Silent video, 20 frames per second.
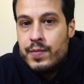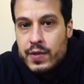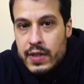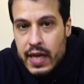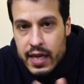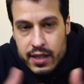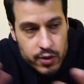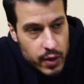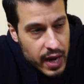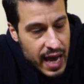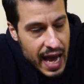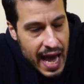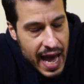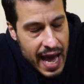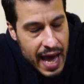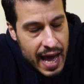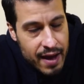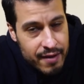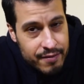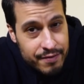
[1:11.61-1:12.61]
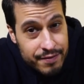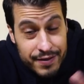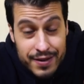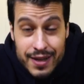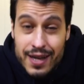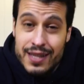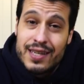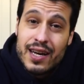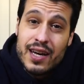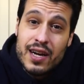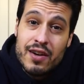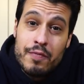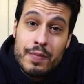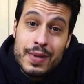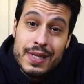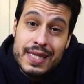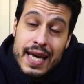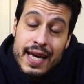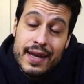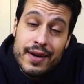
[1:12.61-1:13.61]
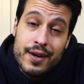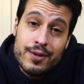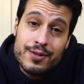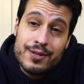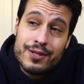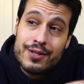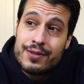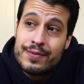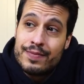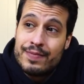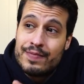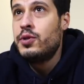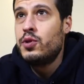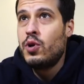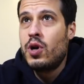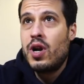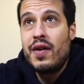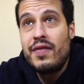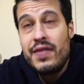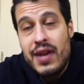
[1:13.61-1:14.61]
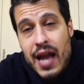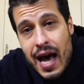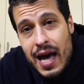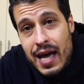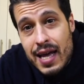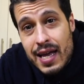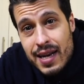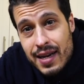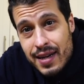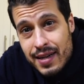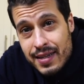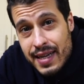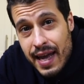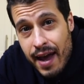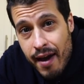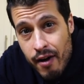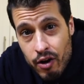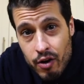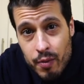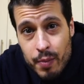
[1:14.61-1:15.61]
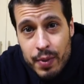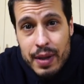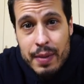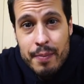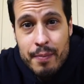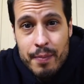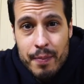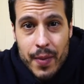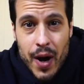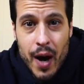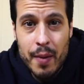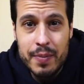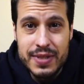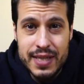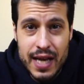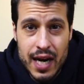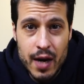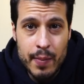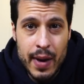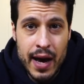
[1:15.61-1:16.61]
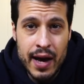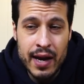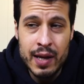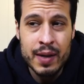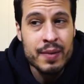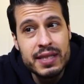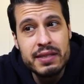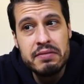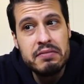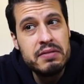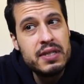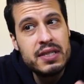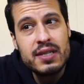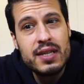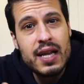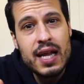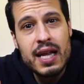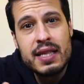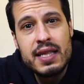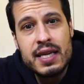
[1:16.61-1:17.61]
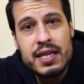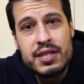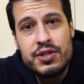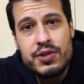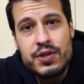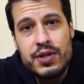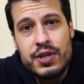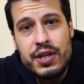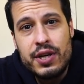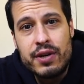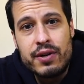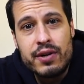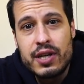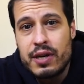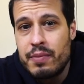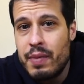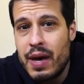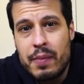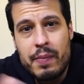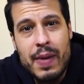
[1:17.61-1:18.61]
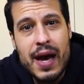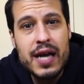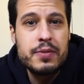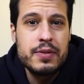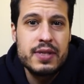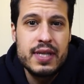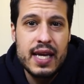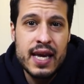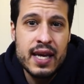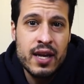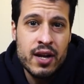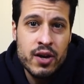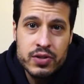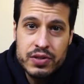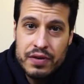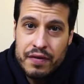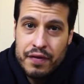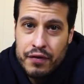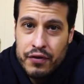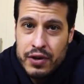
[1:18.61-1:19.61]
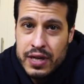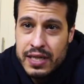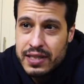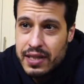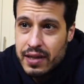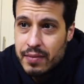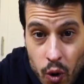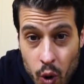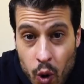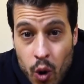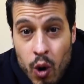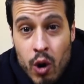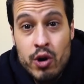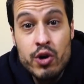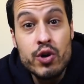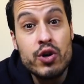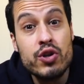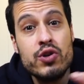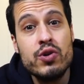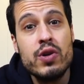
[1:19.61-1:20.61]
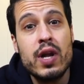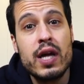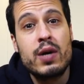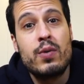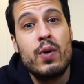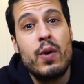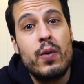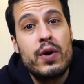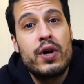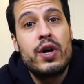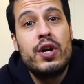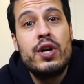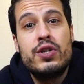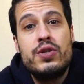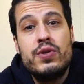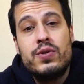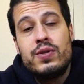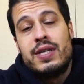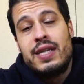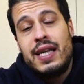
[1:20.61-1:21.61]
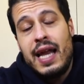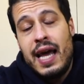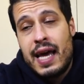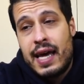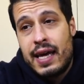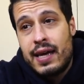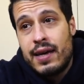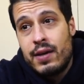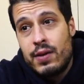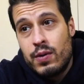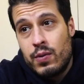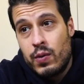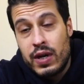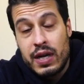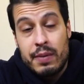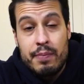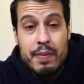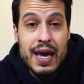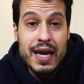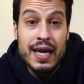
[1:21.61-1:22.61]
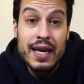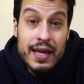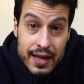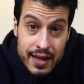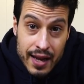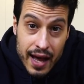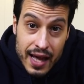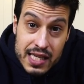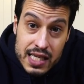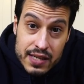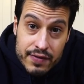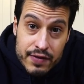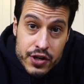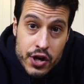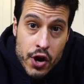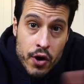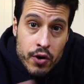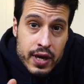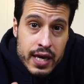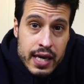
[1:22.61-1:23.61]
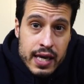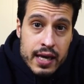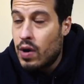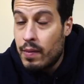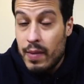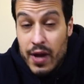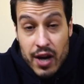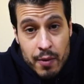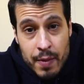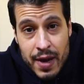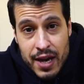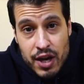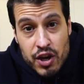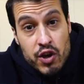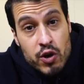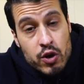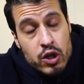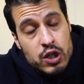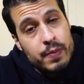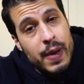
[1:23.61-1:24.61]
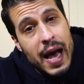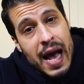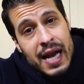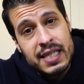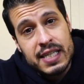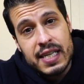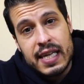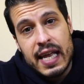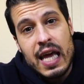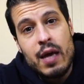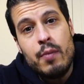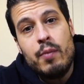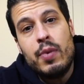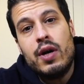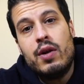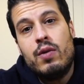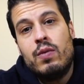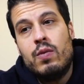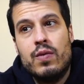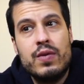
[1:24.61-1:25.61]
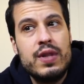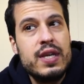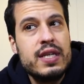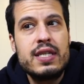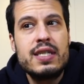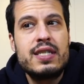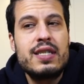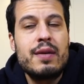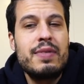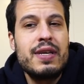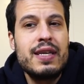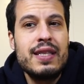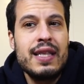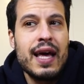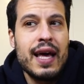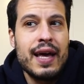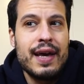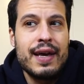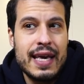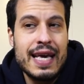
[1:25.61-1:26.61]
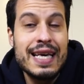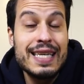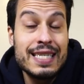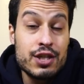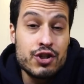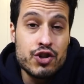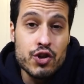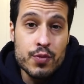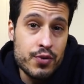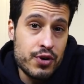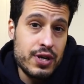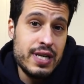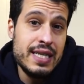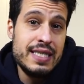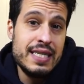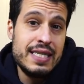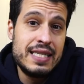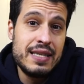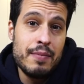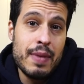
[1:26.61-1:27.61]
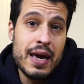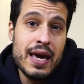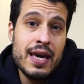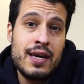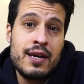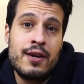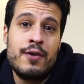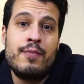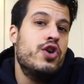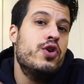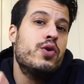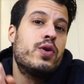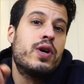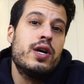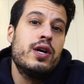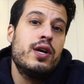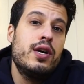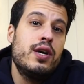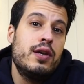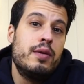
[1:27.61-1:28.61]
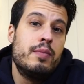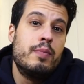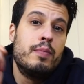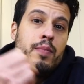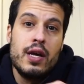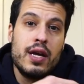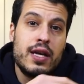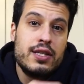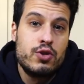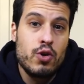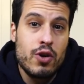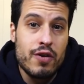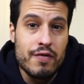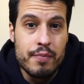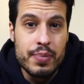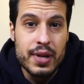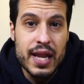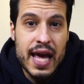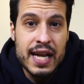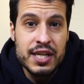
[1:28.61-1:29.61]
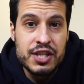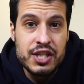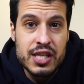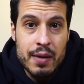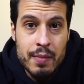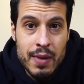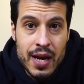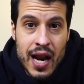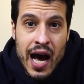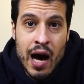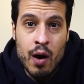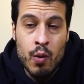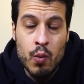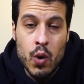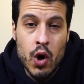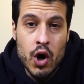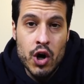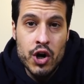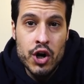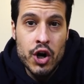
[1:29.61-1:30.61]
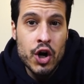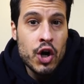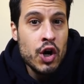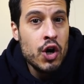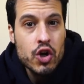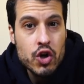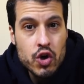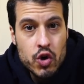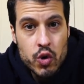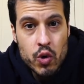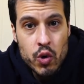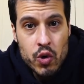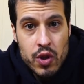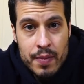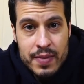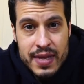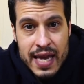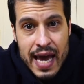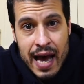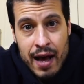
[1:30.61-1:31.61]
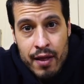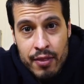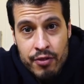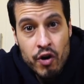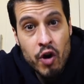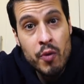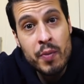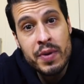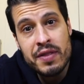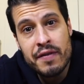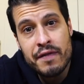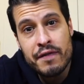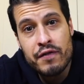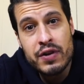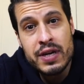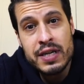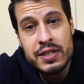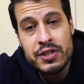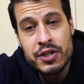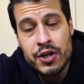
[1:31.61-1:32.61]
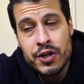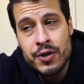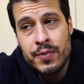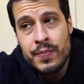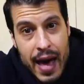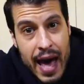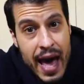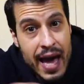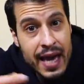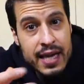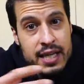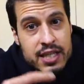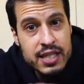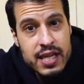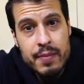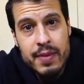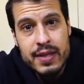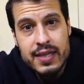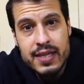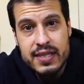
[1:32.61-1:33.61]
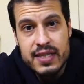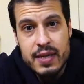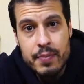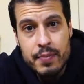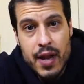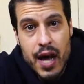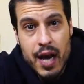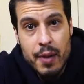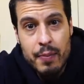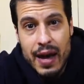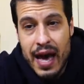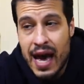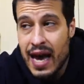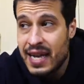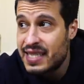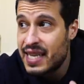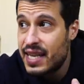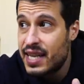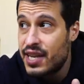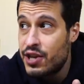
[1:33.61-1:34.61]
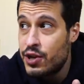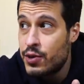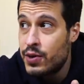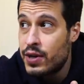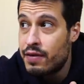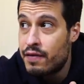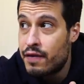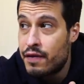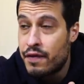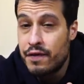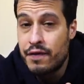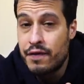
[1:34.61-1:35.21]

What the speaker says: Yeah, so I have a ton of potatoes. Sort of not terribly upset about it. There's a lot of things you could do. You can make mashed potatoes and freeze them. Or you could do like what we're gonna do today. We can make lots of gnocchi. I'm not gonna make a huge batch today, but this is something that is super easy to make. You could sort of blanch them in hot water, cool them down, throw them in the freezer, package them into Ziploc bags, and then you can